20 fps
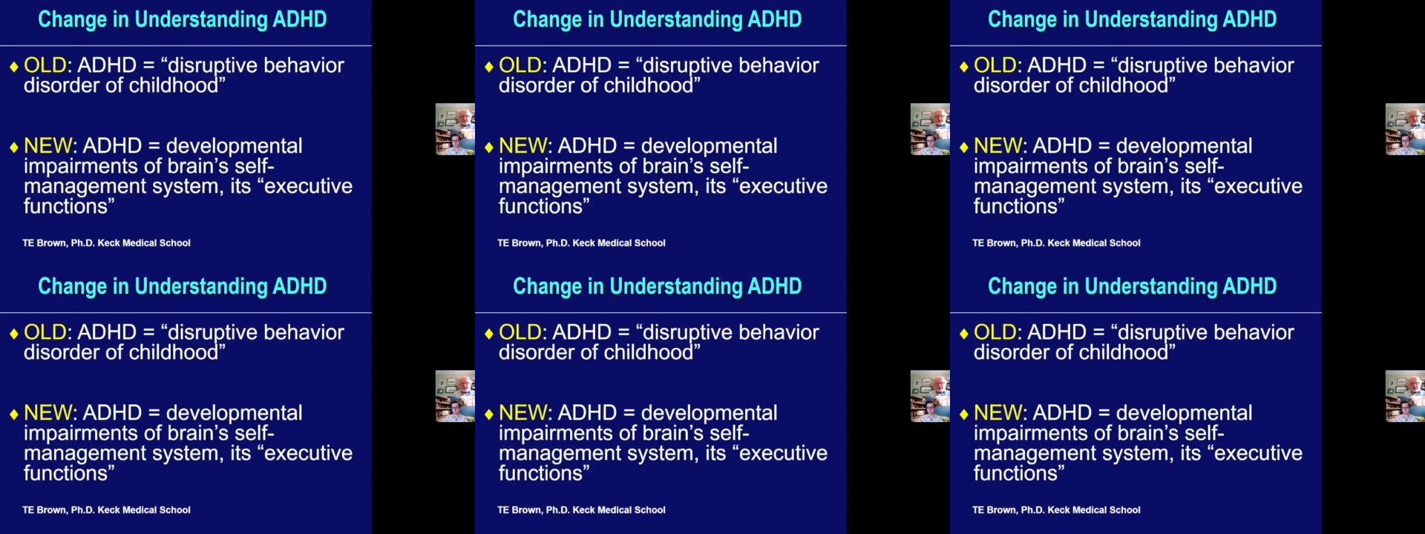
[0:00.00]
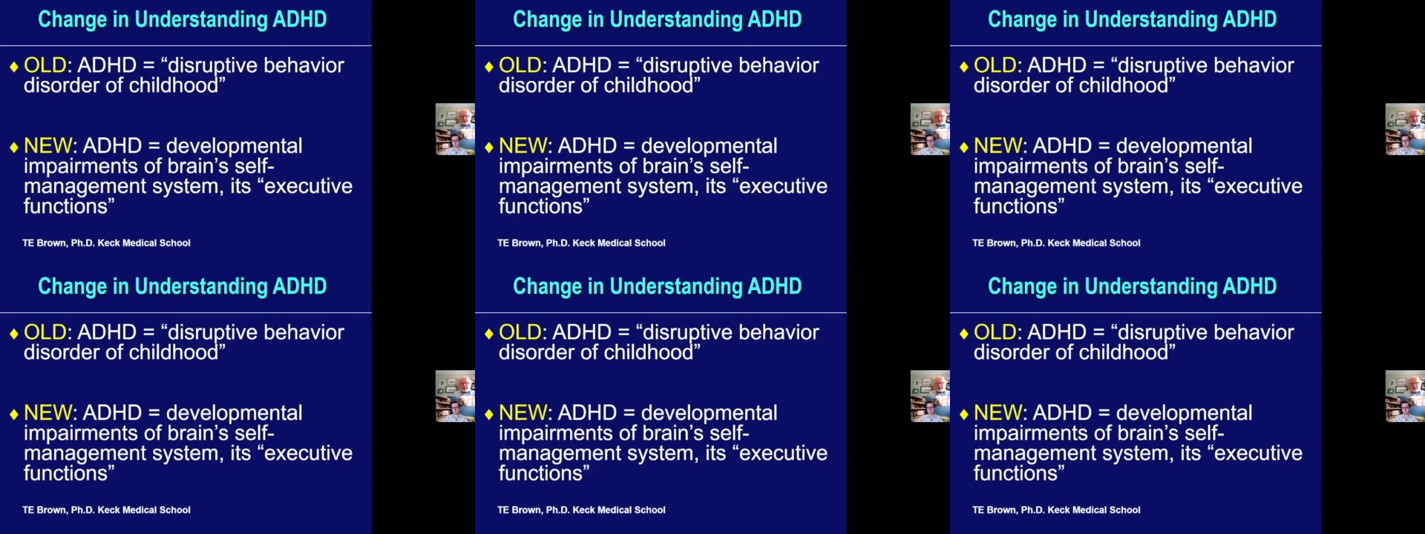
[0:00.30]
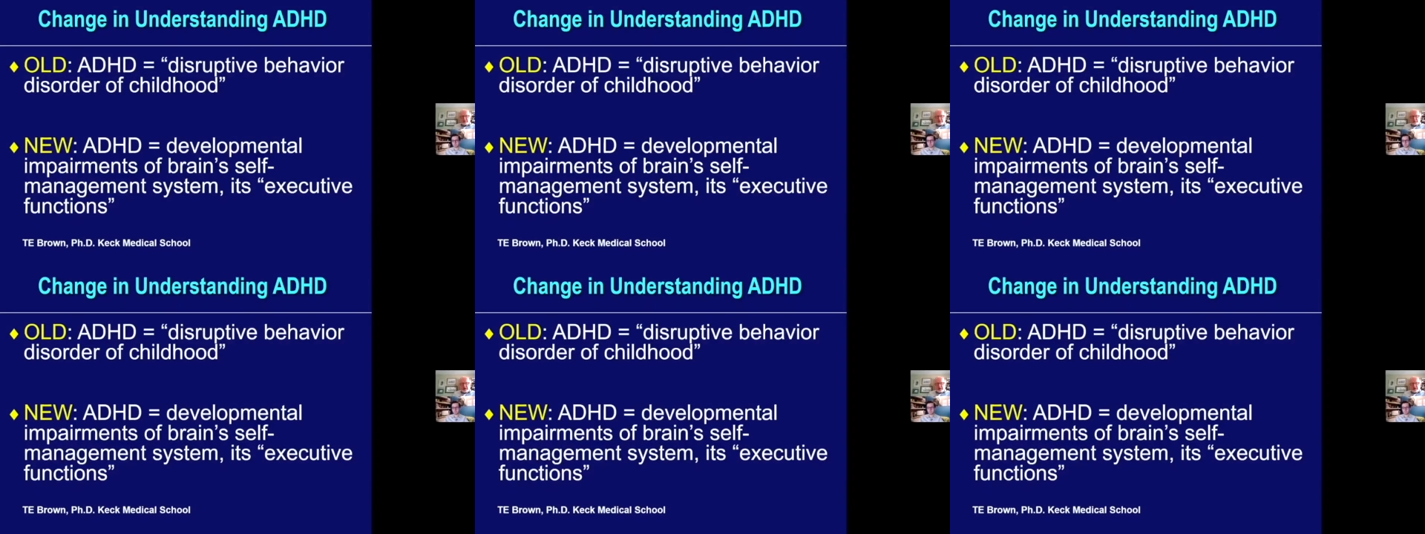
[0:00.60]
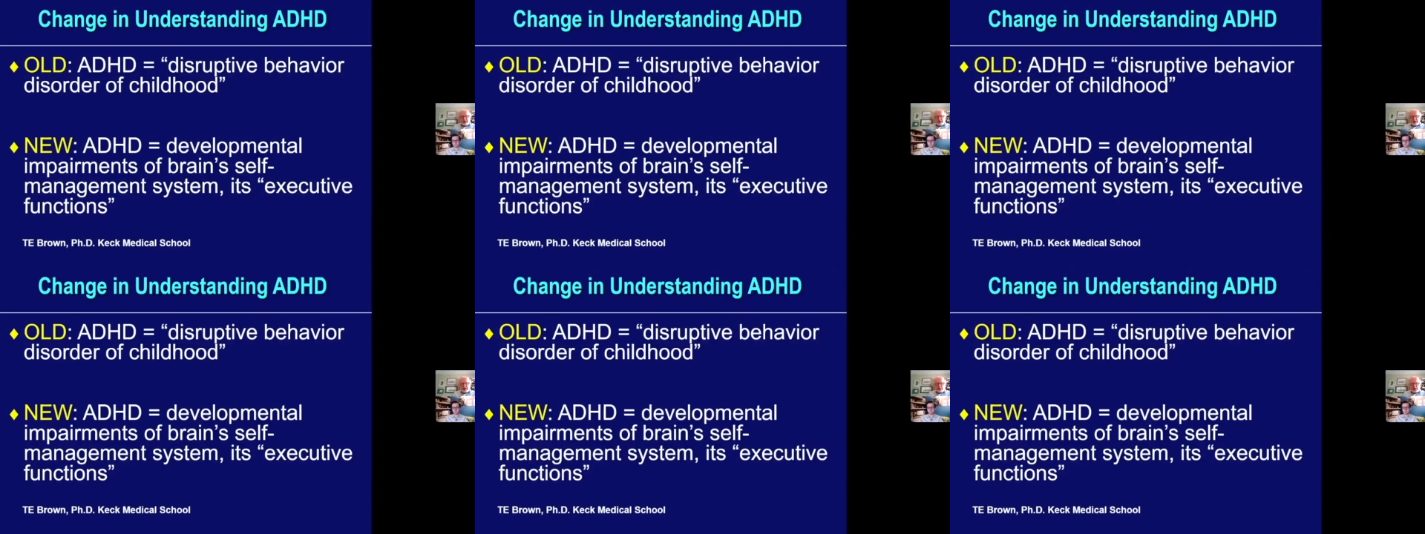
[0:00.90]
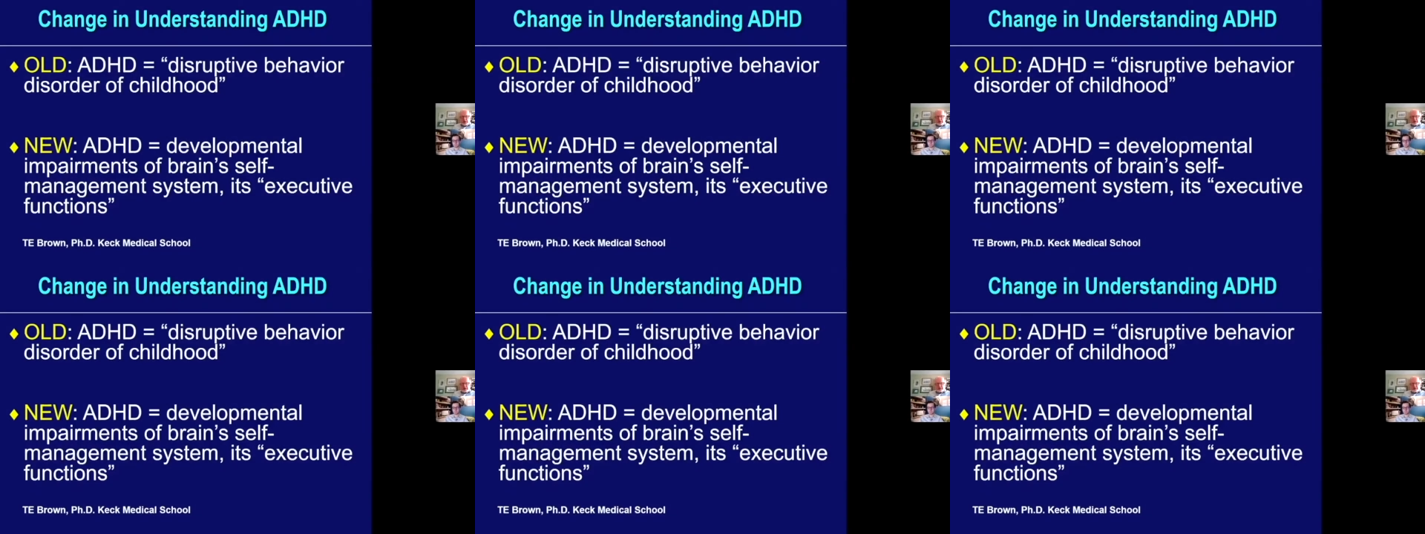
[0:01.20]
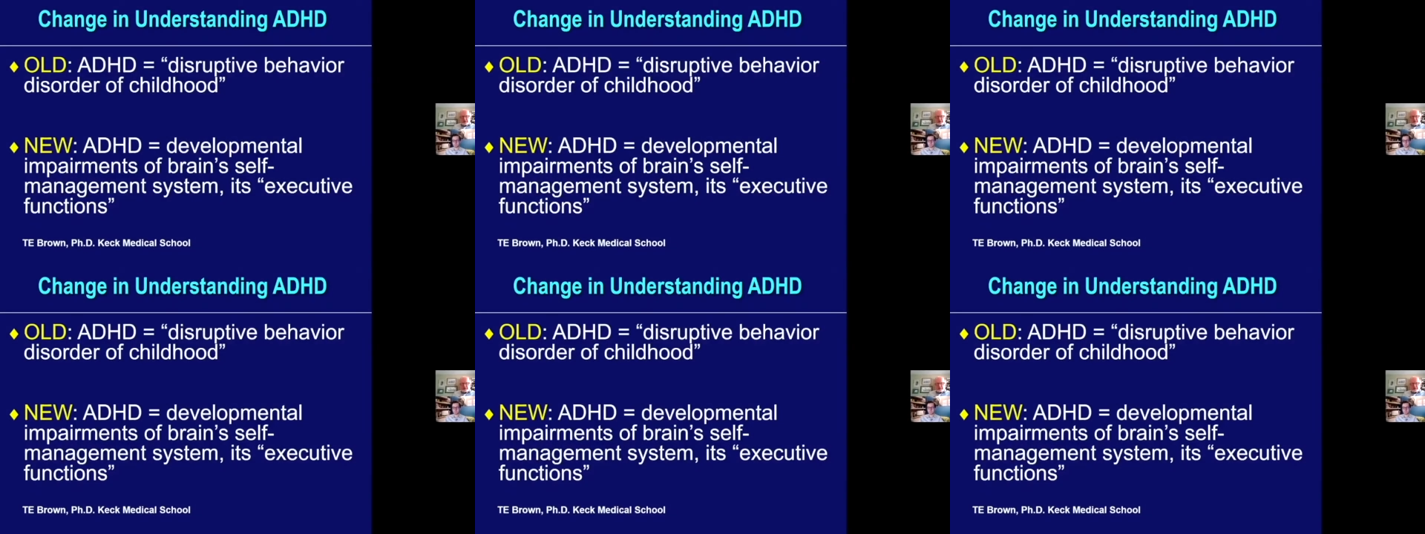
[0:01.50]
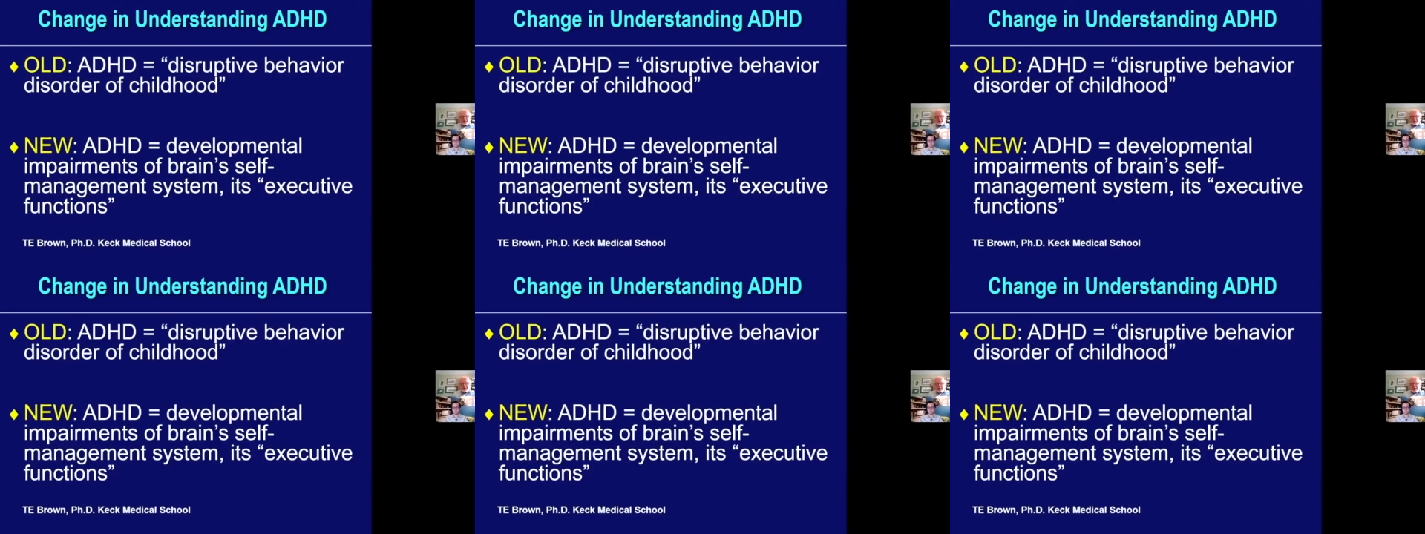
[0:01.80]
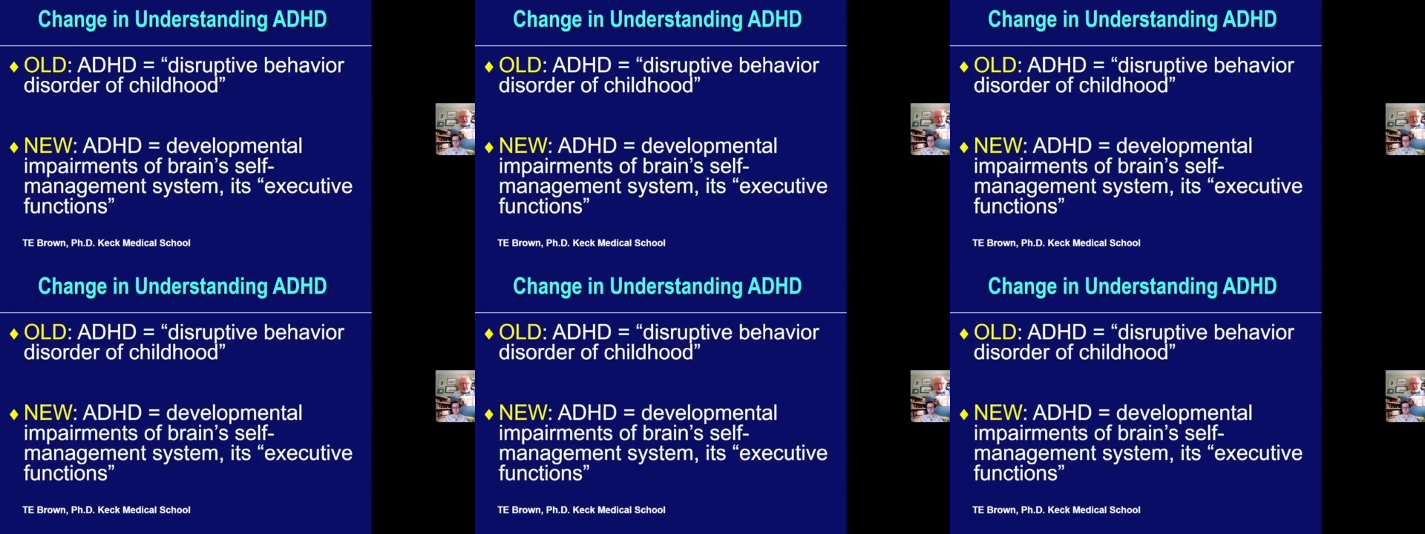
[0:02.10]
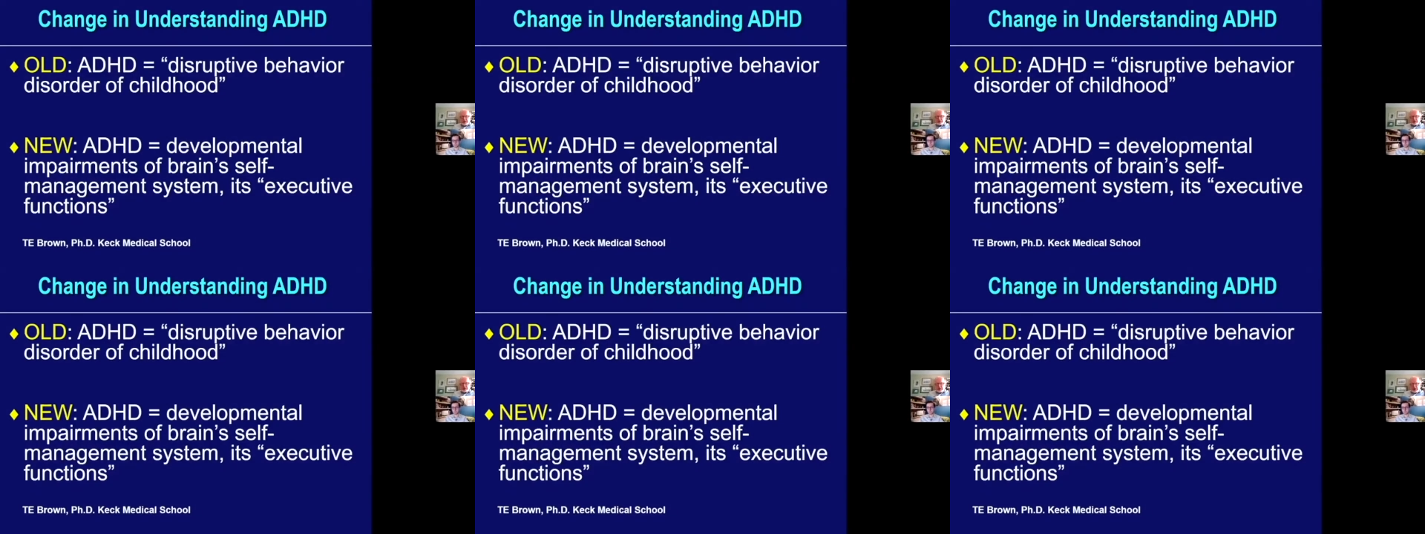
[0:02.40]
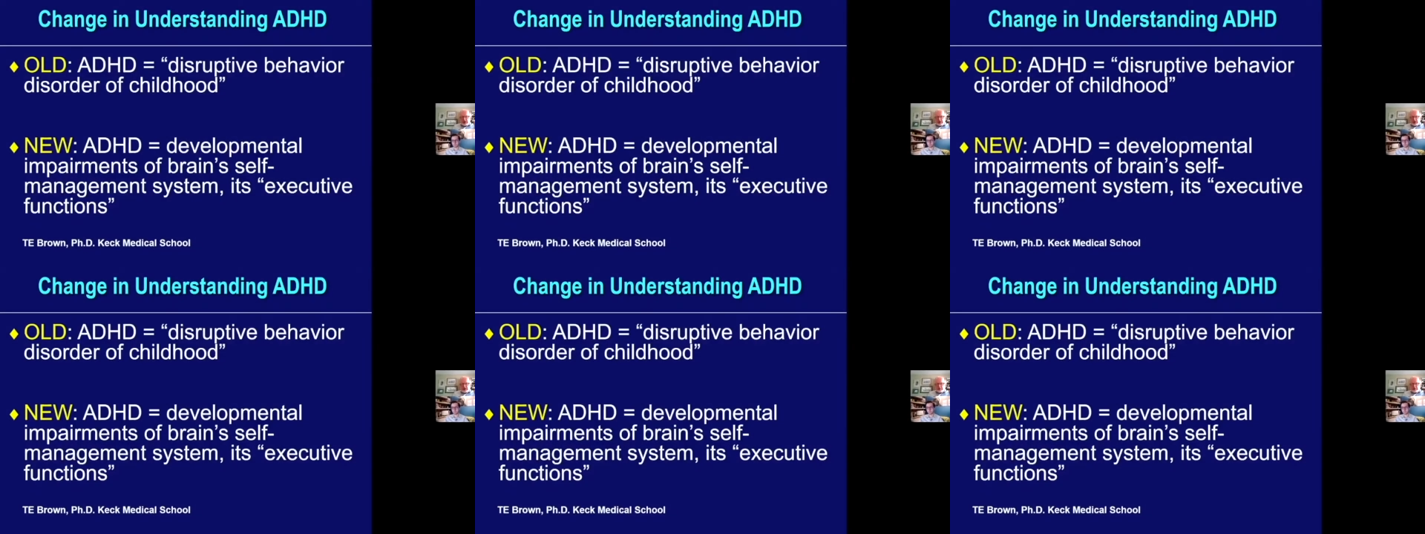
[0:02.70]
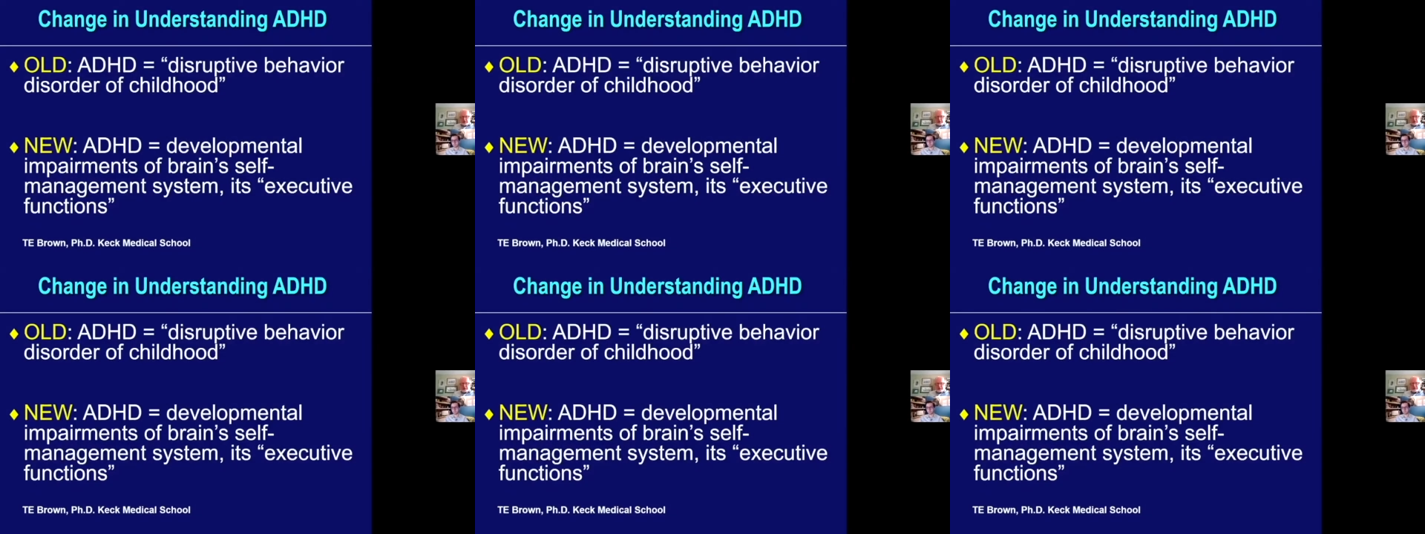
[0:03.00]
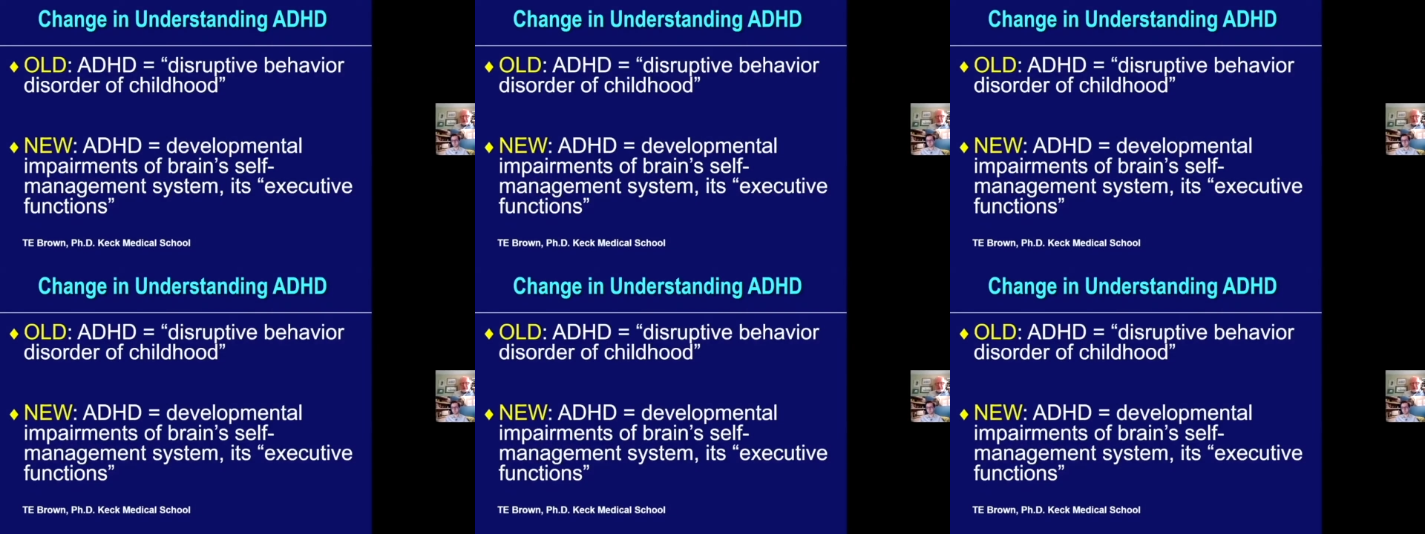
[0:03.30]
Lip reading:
No face is visible, so there are no lips to read.